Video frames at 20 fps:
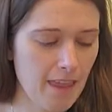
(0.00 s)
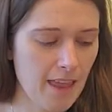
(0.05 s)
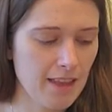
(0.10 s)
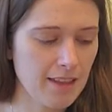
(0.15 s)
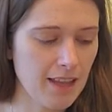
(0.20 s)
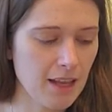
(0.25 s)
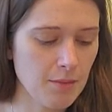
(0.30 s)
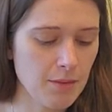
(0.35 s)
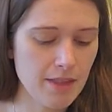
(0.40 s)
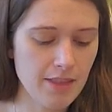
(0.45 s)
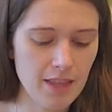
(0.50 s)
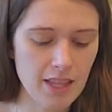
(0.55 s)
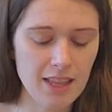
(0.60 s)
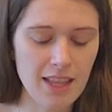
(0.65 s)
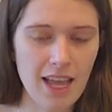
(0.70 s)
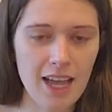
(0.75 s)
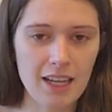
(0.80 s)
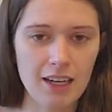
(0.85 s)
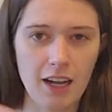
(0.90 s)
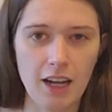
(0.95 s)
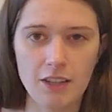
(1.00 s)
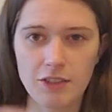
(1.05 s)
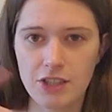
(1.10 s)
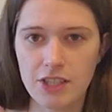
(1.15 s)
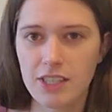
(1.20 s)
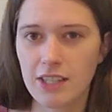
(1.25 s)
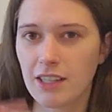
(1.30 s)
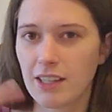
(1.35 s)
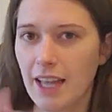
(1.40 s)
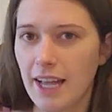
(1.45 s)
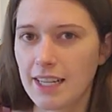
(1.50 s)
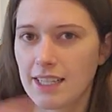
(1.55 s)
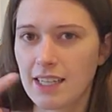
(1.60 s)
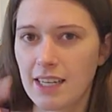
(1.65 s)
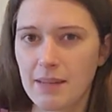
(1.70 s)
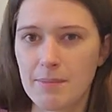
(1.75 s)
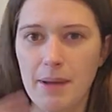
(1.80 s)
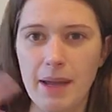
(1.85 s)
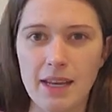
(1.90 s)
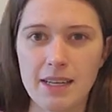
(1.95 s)
And then within that, I'll just
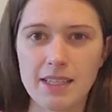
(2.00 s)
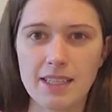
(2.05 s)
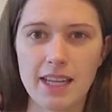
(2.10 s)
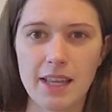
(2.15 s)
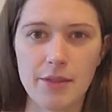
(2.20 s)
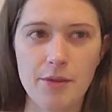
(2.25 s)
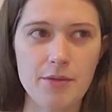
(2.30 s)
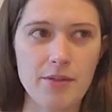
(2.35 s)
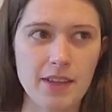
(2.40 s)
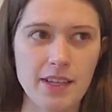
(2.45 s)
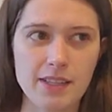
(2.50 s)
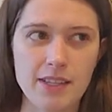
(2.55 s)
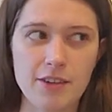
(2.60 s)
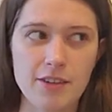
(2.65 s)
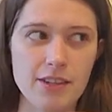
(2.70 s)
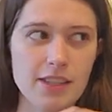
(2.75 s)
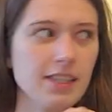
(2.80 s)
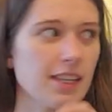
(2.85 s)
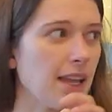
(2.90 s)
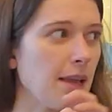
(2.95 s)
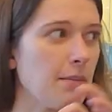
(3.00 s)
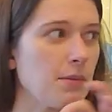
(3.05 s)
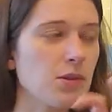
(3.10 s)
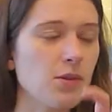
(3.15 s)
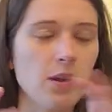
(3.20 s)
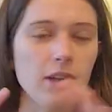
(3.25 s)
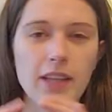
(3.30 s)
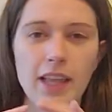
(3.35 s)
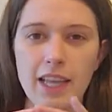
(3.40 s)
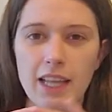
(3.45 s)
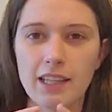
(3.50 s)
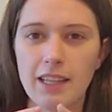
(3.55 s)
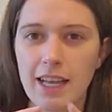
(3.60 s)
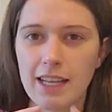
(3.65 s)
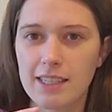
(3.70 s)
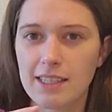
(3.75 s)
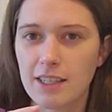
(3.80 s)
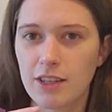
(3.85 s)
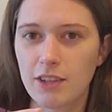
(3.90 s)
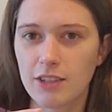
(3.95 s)
elastic band together things that are the same. So I'll like
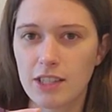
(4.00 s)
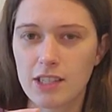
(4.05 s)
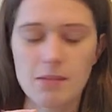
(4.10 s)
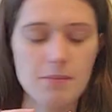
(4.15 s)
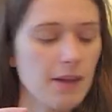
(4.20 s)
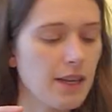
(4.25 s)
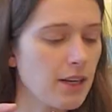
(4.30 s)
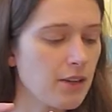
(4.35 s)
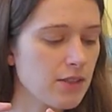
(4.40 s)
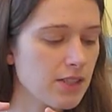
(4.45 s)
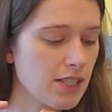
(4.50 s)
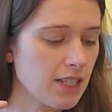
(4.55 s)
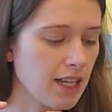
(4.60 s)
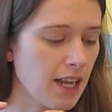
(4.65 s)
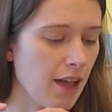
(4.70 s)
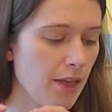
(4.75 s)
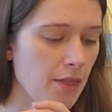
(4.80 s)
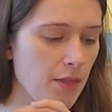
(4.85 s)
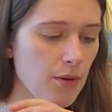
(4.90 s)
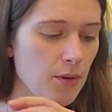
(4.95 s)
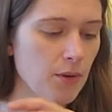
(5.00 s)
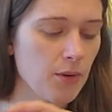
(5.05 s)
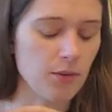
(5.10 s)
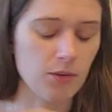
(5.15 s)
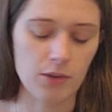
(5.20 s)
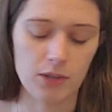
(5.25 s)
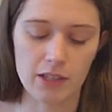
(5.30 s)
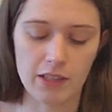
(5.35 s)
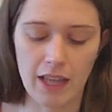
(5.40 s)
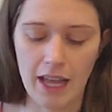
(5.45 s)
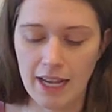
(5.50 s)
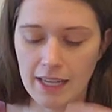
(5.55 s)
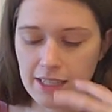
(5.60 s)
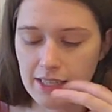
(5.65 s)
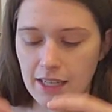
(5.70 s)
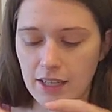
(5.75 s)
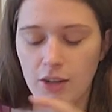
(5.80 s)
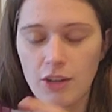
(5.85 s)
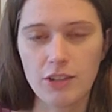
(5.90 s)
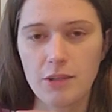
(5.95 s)
elastic all the tomatoes together or
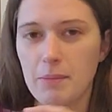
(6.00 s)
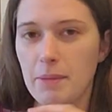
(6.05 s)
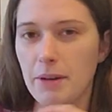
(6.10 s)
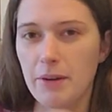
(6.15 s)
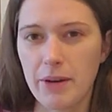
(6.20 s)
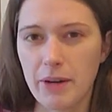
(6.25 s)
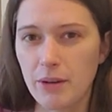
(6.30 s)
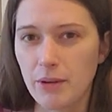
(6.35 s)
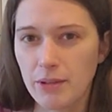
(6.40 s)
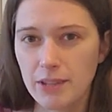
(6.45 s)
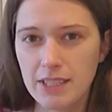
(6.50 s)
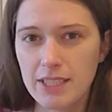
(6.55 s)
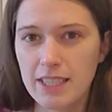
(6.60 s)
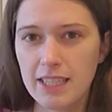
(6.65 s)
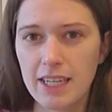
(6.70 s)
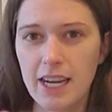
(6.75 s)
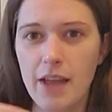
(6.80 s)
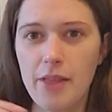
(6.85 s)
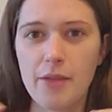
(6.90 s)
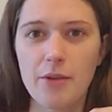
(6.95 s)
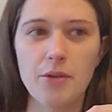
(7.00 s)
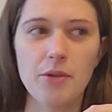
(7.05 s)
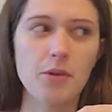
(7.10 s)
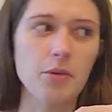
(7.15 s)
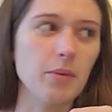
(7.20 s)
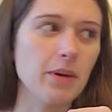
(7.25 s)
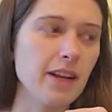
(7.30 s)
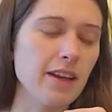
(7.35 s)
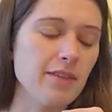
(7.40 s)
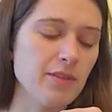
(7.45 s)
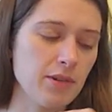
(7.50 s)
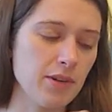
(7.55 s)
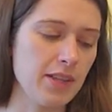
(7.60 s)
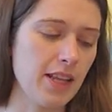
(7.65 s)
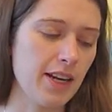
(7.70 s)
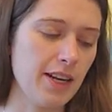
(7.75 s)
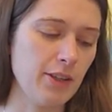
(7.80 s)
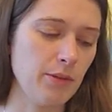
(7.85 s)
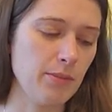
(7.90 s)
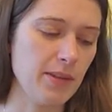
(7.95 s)
elastic all the marigolds together or whatever. And
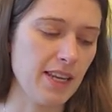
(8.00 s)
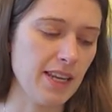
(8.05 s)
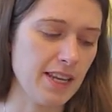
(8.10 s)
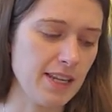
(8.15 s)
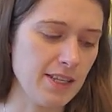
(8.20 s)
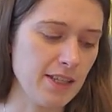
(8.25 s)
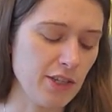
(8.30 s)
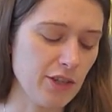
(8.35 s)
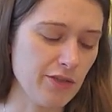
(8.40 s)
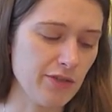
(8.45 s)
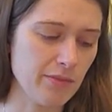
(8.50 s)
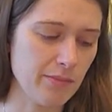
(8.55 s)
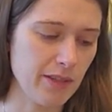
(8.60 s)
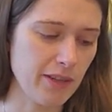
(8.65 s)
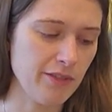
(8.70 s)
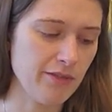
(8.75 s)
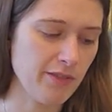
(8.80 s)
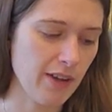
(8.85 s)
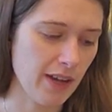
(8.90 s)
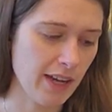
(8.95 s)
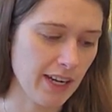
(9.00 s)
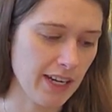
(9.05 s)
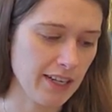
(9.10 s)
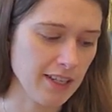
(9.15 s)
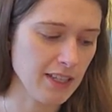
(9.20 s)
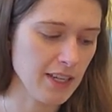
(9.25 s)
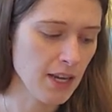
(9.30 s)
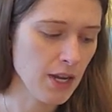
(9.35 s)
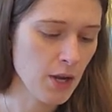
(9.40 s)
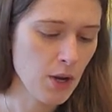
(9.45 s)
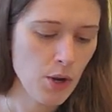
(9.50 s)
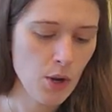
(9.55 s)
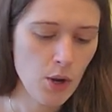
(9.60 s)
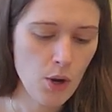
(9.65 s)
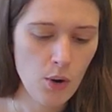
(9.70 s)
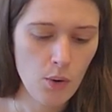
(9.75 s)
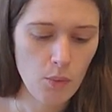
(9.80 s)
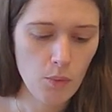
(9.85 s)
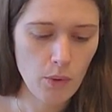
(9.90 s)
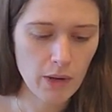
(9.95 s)
then it'll be easier for me to find
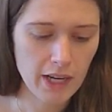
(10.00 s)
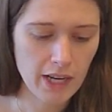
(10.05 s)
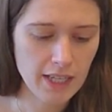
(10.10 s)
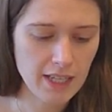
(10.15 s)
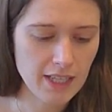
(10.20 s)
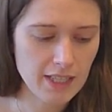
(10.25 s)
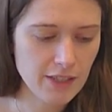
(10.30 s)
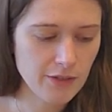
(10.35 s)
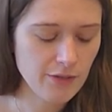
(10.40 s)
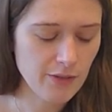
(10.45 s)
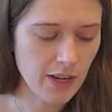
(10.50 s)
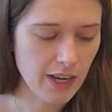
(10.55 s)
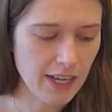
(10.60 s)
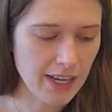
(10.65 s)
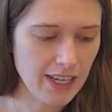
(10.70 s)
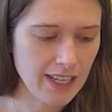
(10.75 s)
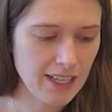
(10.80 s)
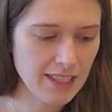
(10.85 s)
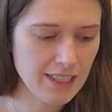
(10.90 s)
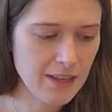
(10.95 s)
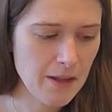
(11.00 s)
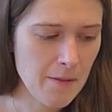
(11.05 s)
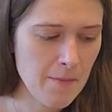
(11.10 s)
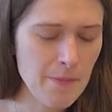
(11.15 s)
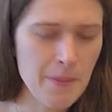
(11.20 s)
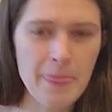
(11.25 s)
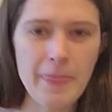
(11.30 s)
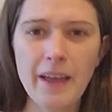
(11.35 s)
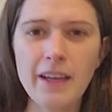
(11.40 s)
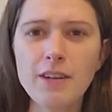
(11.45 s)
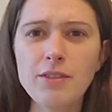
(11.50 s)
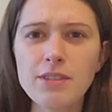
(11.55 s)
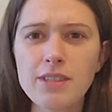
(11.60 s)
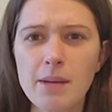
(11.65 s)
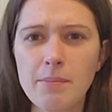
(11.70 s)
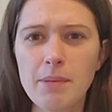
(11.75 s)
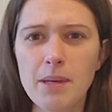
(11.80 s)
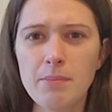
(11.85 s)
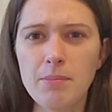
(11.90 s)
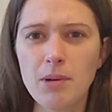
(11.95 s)
what I need to find. I know
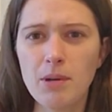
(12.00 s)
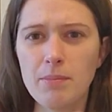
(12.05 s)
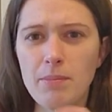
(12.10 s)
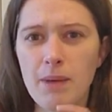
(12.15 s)
some people